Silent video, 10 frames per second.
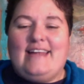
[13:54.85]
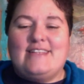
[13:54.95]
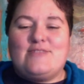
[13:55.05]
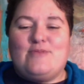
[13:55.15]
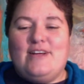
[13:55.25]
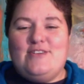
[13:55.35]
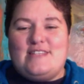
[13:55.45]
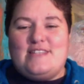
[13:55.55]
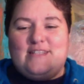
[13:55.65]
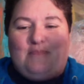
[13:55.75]
And it's where you
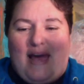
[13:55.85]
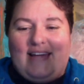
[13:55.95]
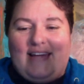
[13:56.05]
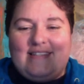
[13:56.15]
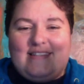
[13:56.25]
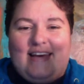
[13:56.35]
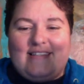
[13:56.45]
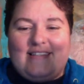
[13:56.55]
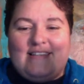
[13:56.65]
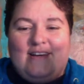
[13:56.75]
use these bands
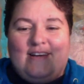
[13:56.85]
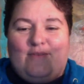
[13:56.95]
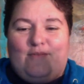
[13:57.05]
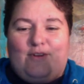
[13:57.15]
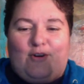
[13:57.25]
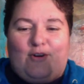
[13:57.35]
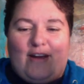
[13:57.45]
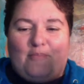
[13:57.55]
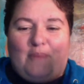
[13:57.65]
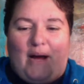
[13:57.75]
as
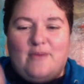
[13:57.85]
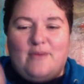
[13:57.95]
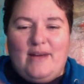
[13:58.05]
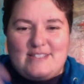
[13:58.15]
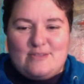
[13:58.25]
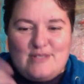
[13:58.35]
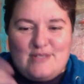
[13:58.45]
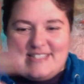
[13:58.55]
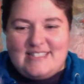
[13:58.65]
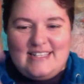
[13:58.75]
your body weight is the
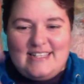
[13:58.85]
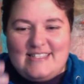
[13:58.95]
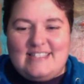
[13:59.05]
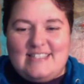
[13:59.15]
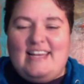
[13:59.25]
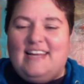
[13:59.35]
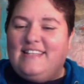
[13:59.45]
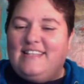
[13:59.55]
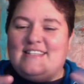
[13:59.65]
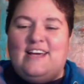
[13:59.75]
resistance. And
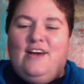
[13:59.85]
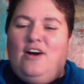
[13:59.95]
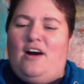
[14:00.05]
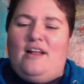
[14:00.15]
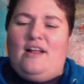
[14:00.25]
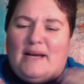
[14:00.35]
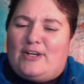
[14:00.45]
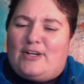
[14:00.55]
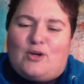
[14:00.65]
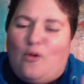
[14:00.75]
it's all about
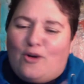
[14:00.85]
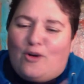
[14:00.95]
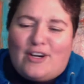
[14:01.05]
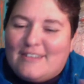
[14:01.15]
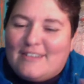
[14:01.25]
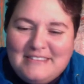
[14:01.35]
your core.